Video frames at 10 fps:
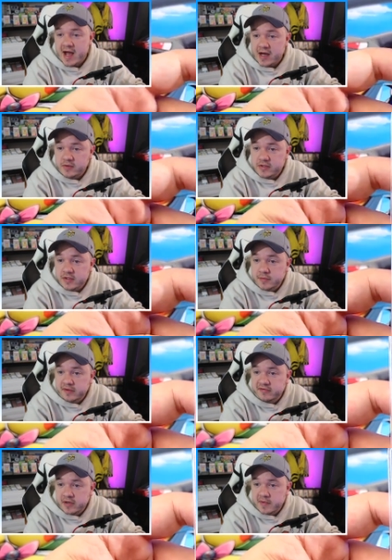
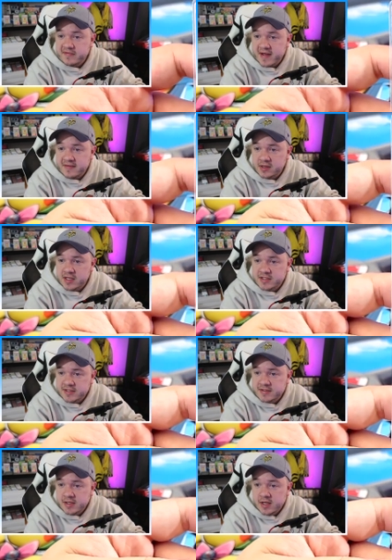Houndoom from Reviving
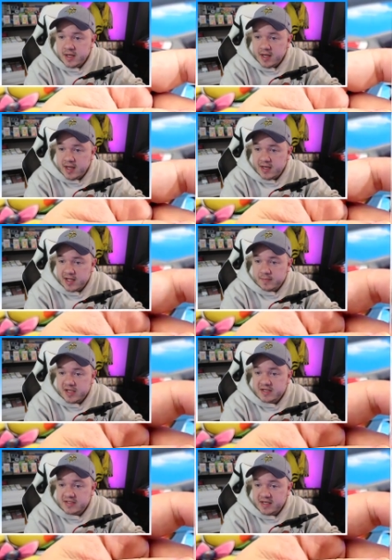Legends in a
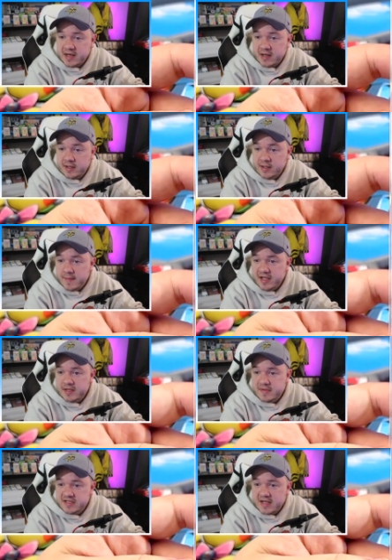PSA 9. I made
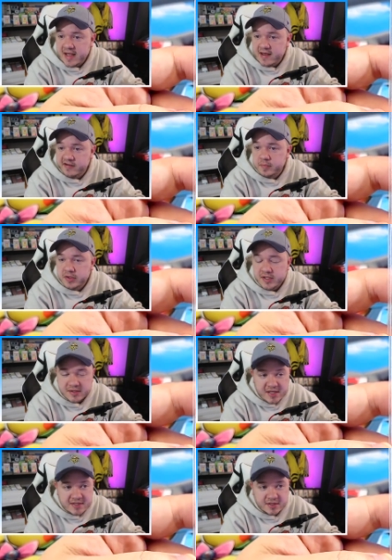the mistake of
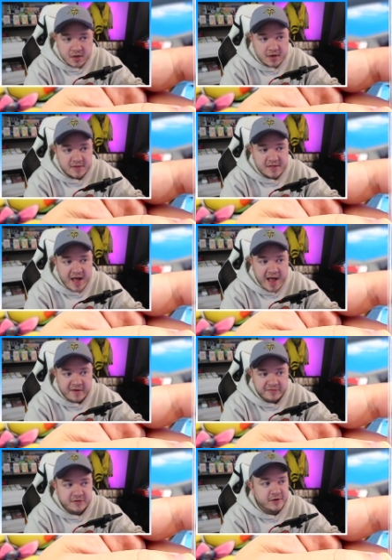putting these cards
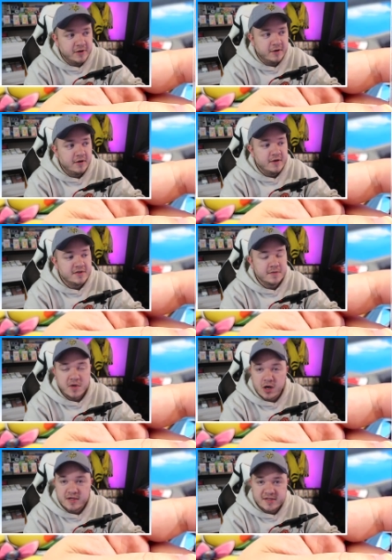after some
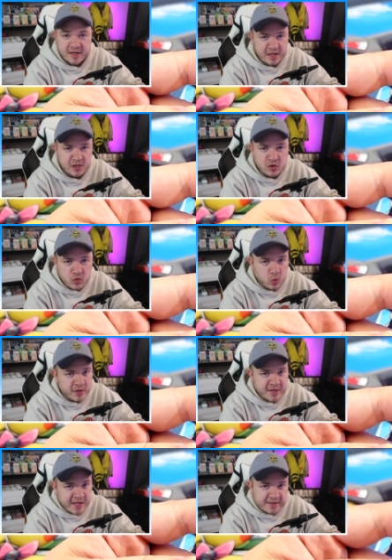cards that I knew
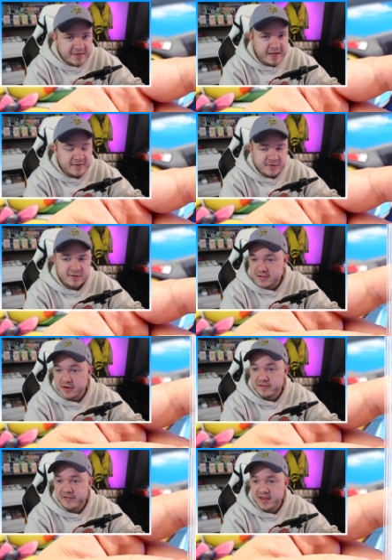wouldn't get 10s,
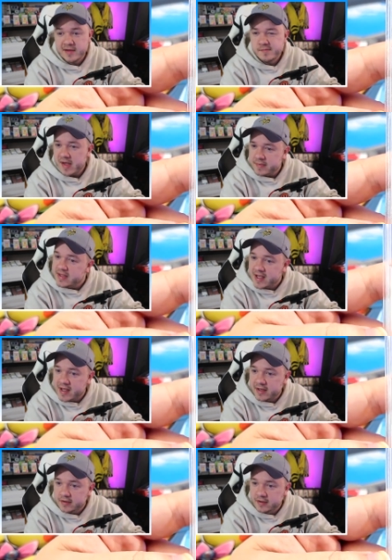so I feel like maybe they
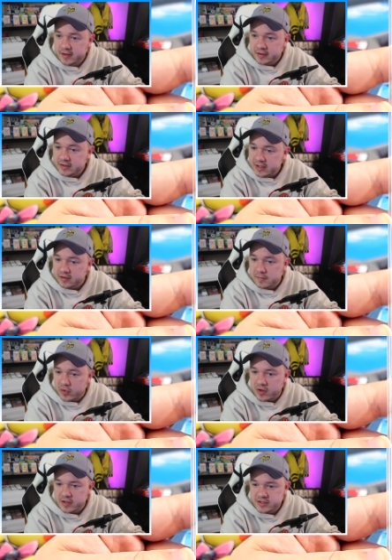got a little
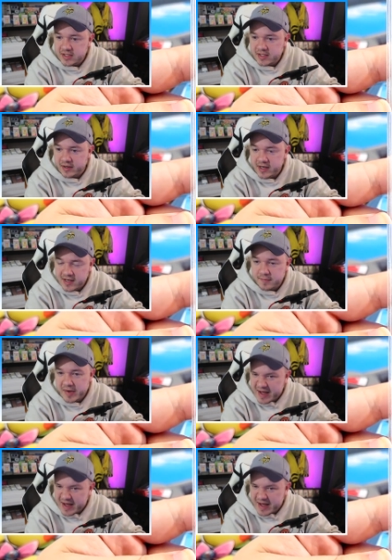more harshly graded,